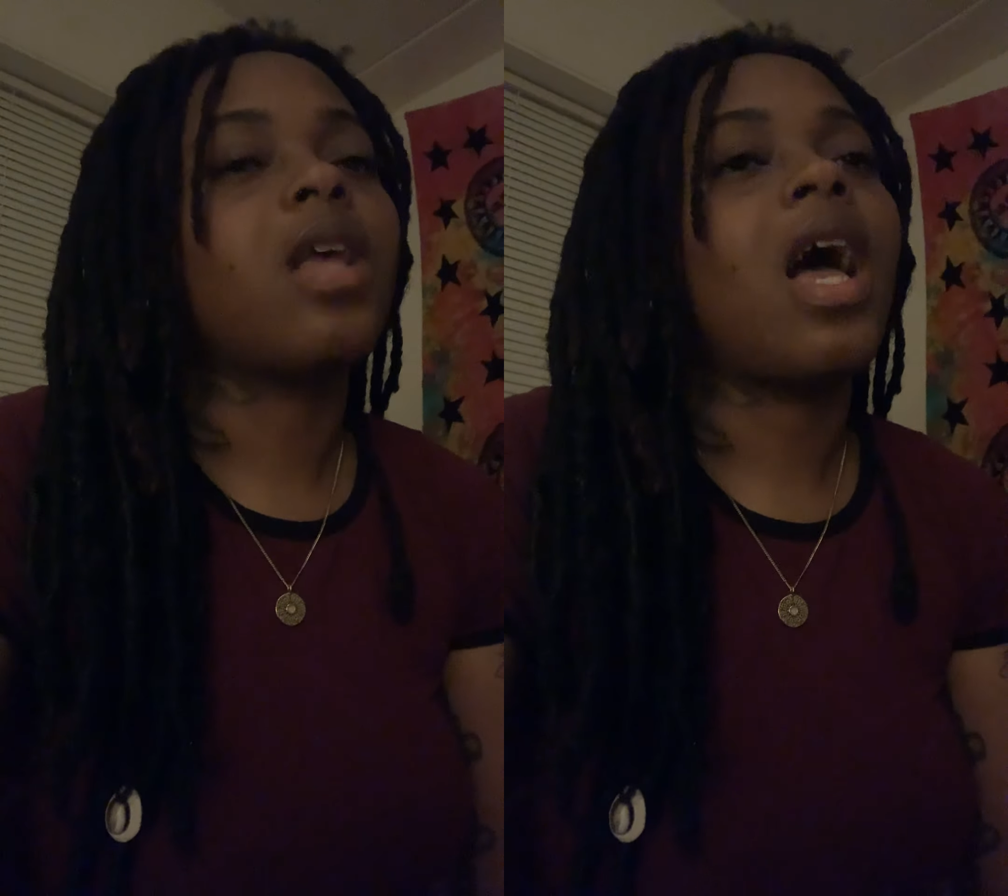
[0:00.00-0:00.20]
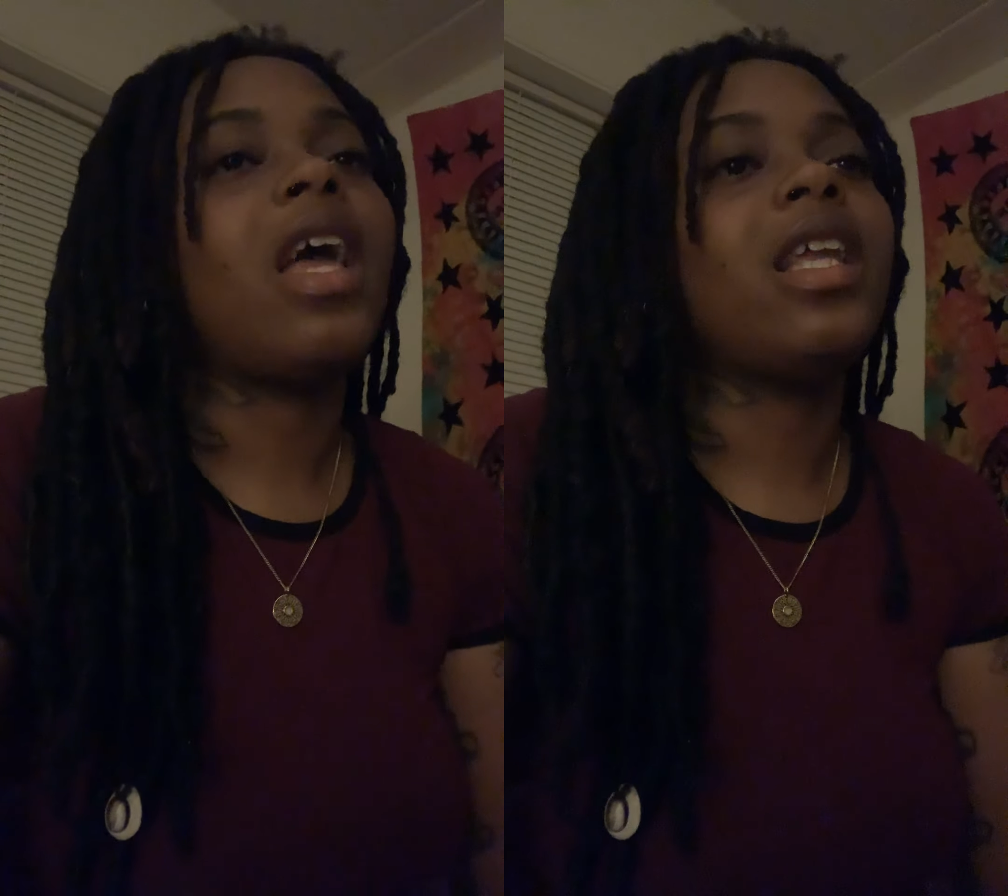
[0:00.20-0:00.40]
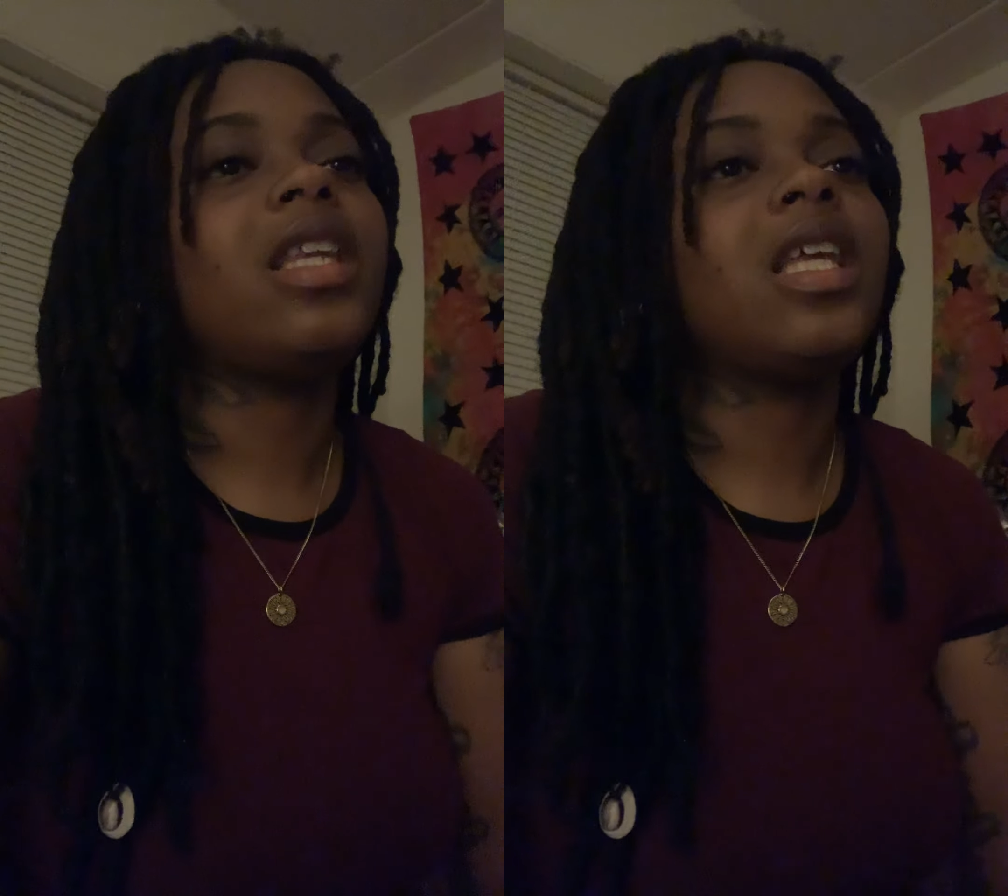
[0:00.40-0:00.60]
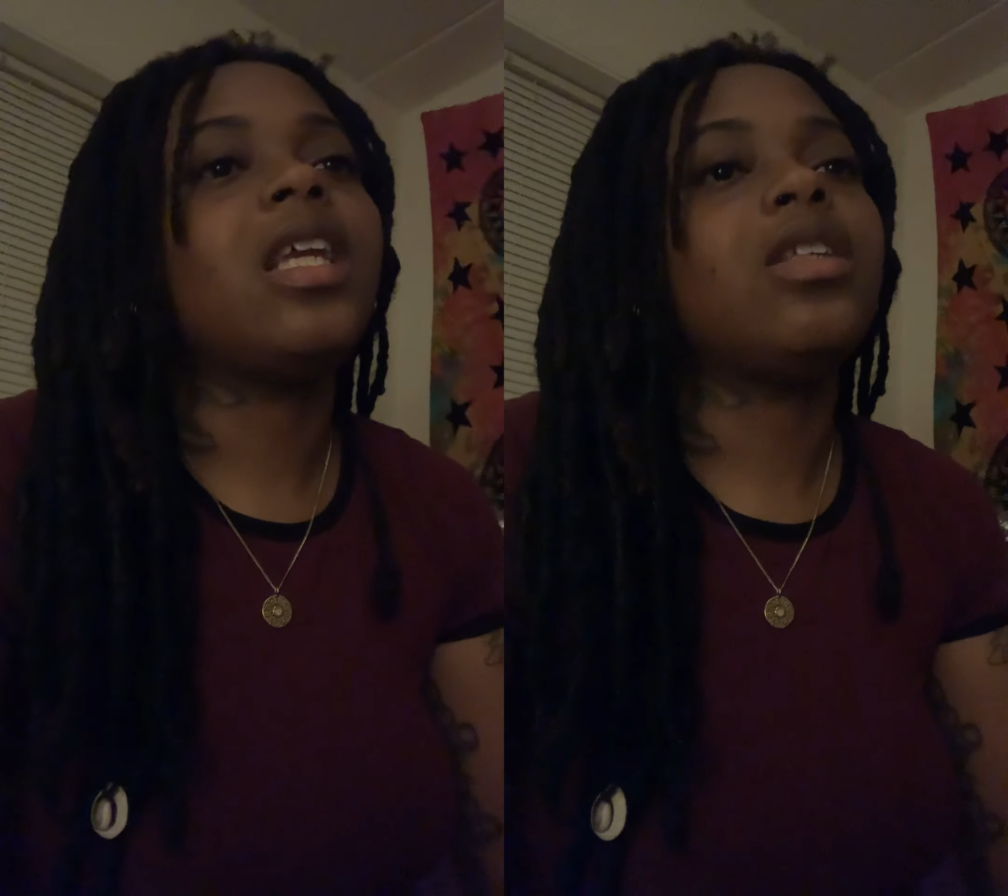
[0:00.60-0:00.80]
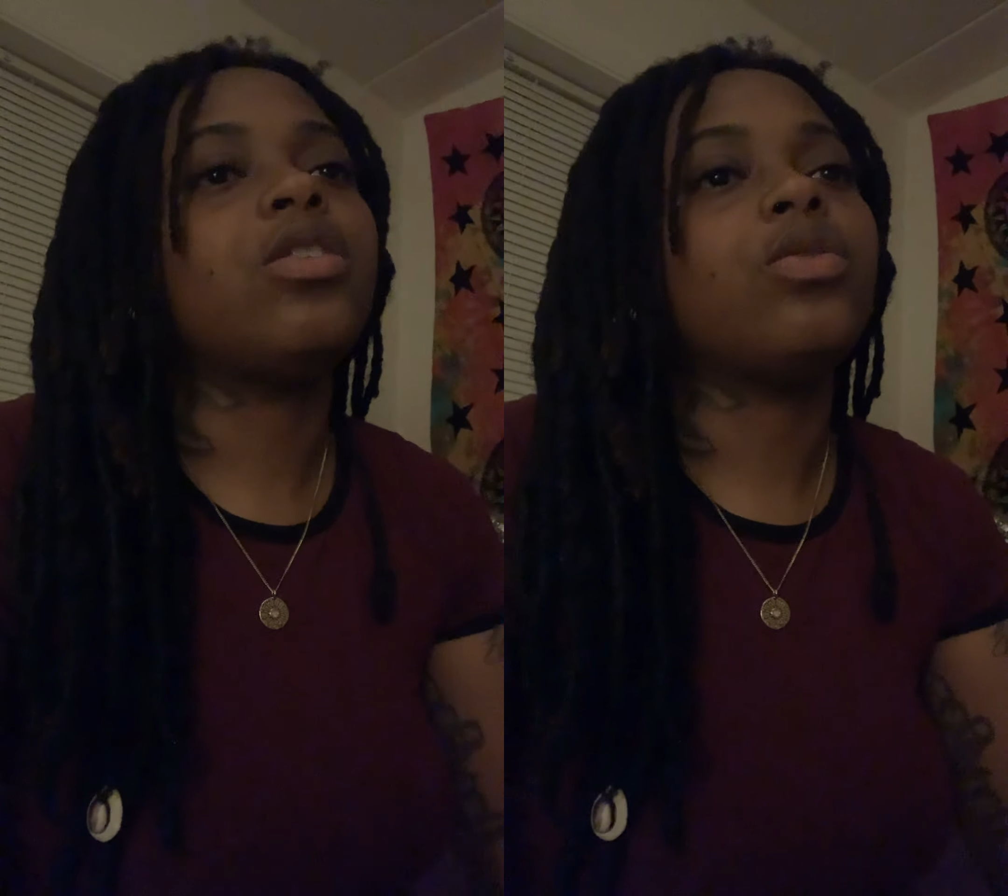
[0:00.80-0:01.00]
I
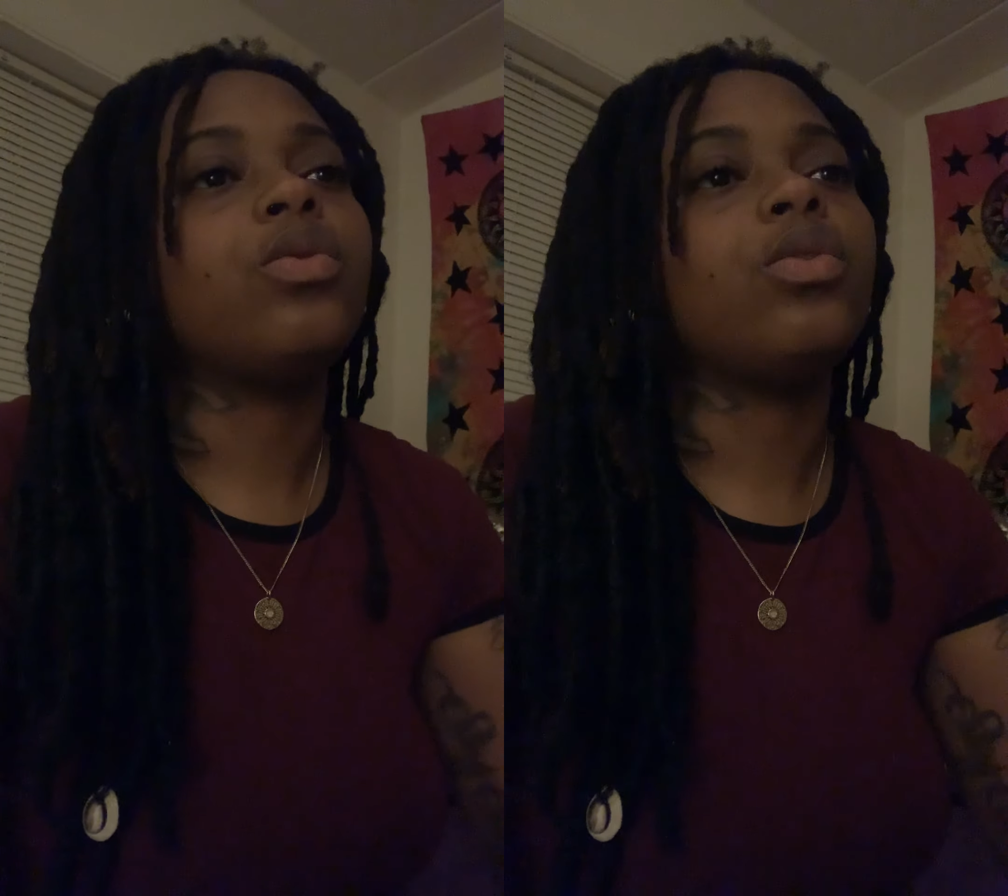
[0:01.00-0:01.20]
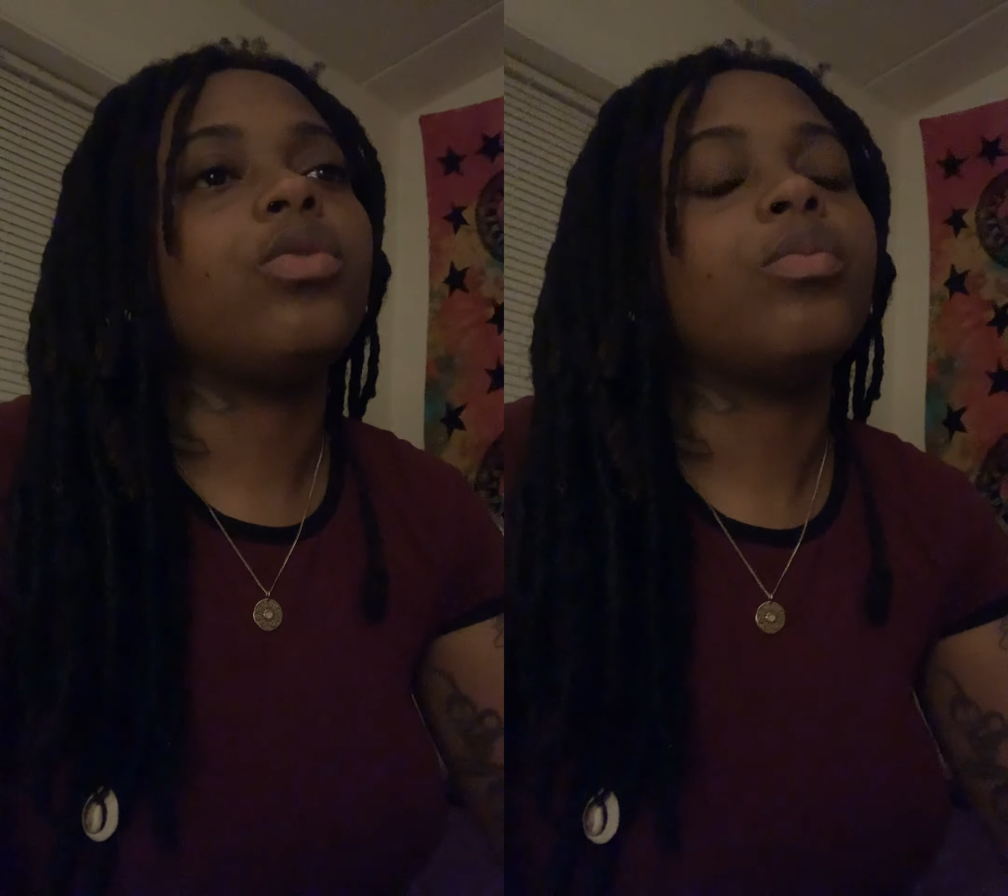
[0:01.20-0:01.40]
need to do